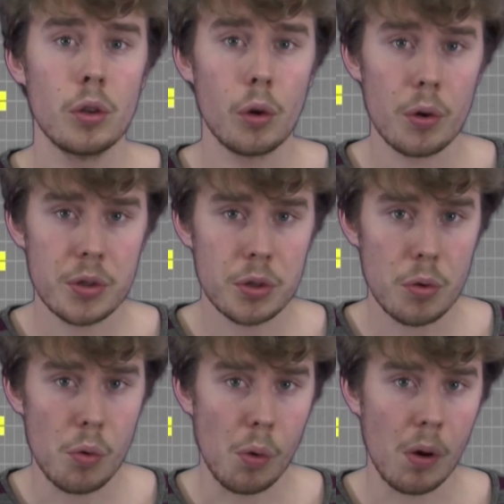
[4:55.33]
or
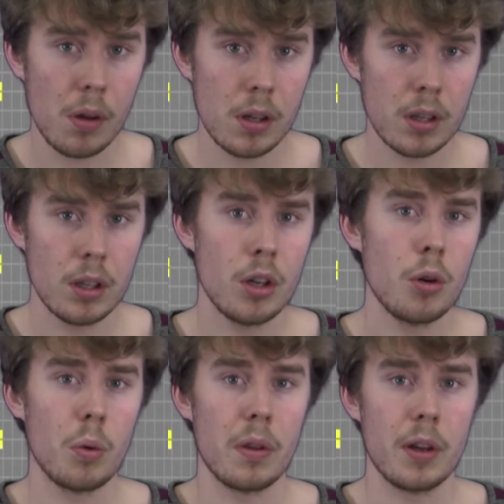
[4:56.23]
school
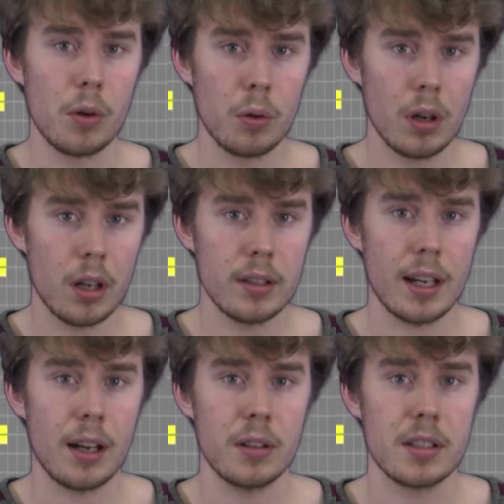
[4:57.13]
where they all learned
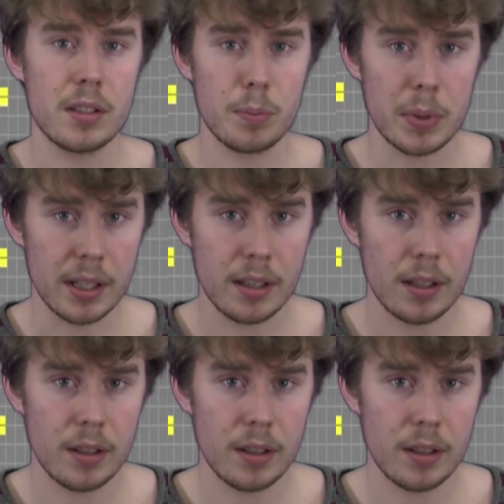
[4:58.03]
how to speak,